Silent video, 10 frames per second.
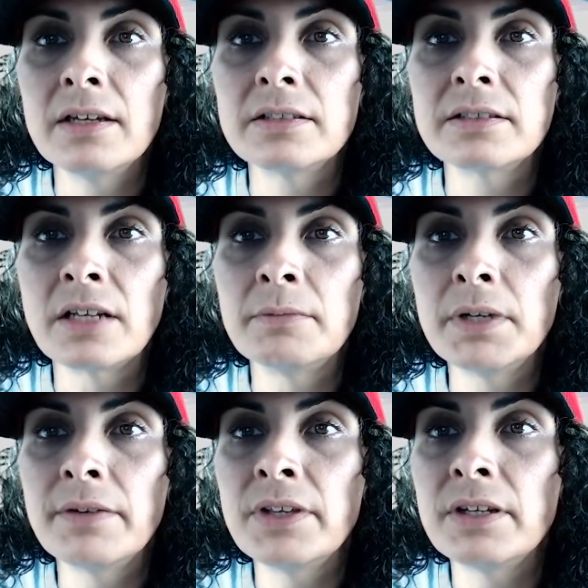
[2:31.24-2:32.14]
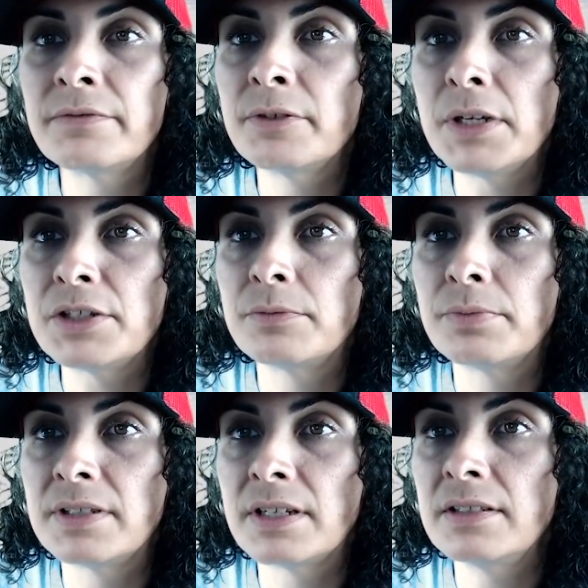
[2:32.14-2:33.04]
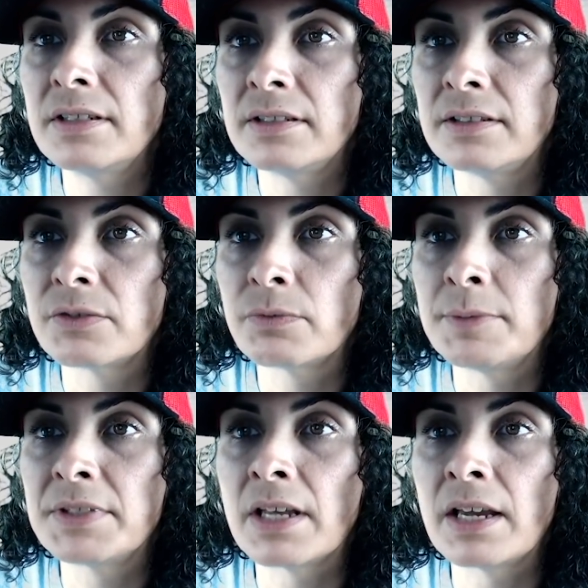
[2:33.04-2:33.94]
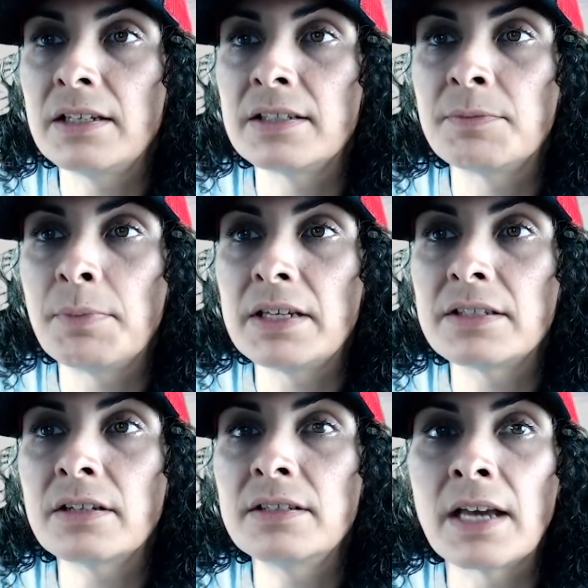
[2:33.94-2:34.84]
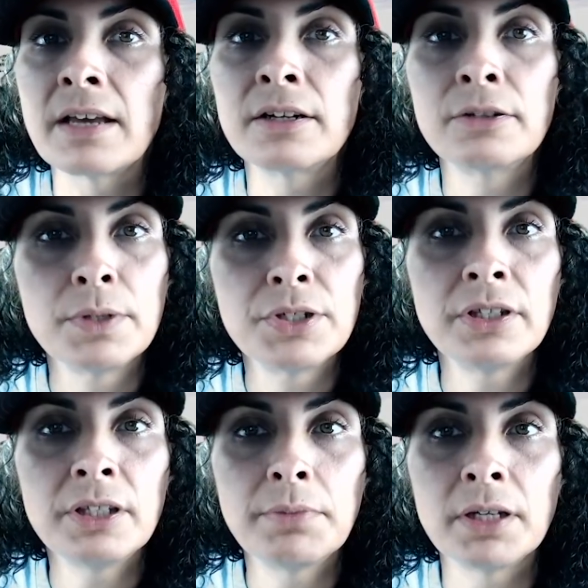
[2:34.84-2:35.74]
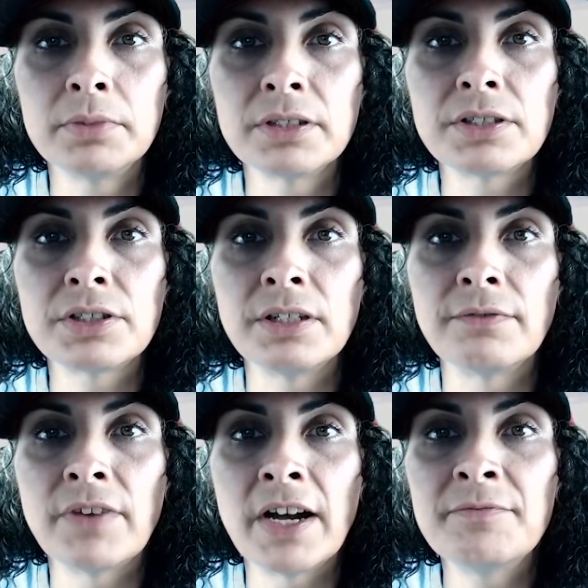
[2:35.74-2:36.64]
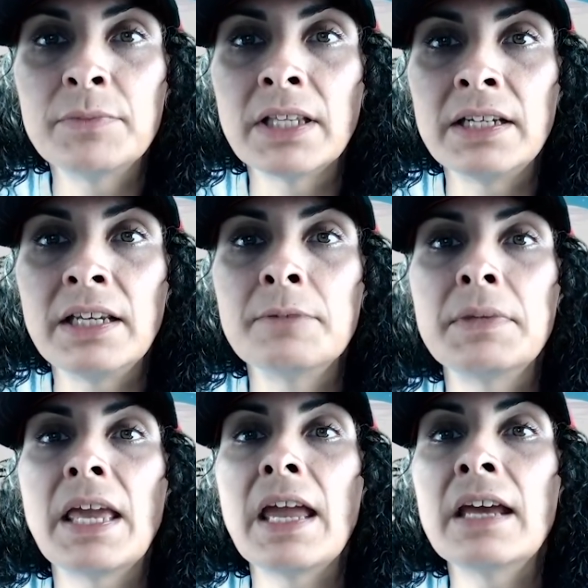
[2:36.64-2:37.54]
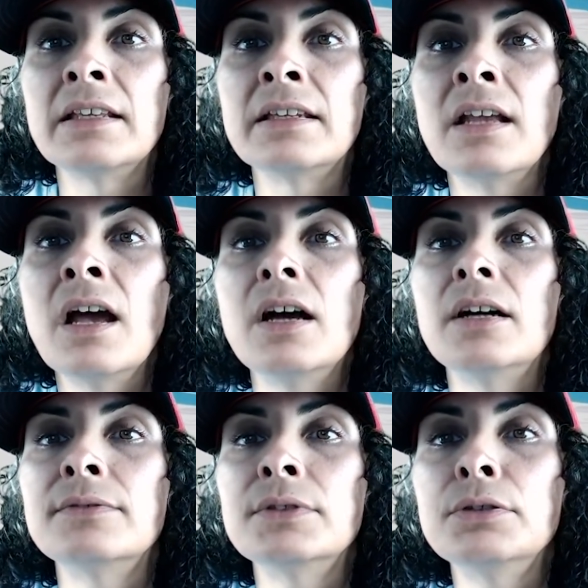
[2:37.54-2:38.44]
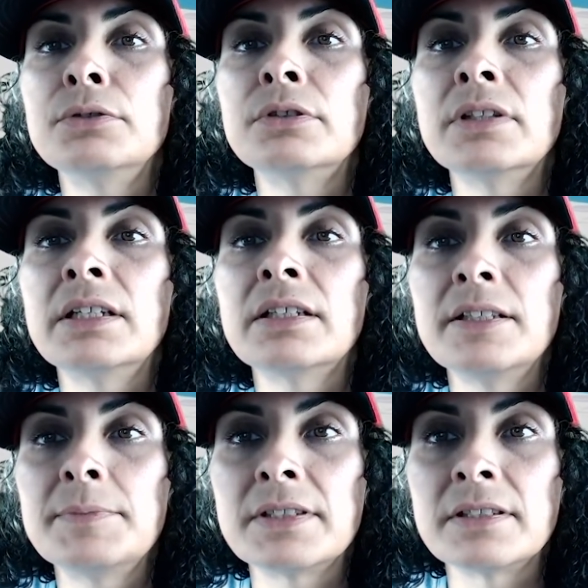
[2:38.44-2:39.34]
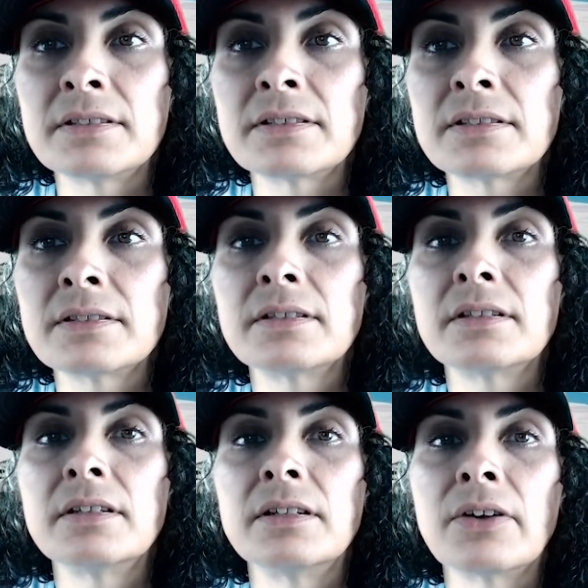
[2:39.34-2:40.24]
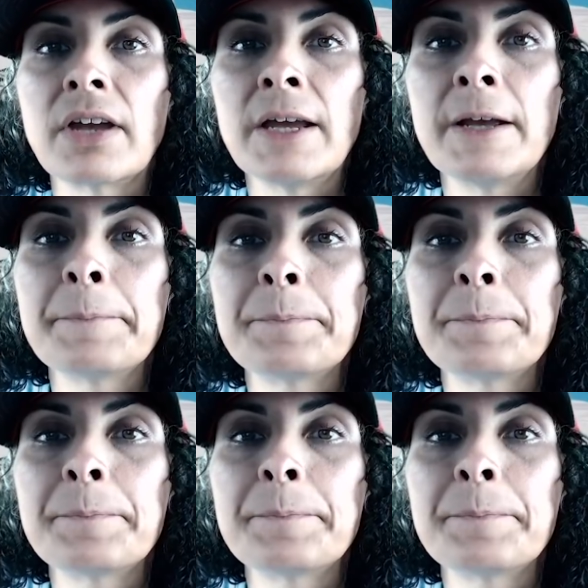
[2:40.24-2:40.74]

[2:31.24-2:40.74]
Some of the information presented on this website is based on data originally published in 5 Millennium Canon of Lunar Eclipses. Okay?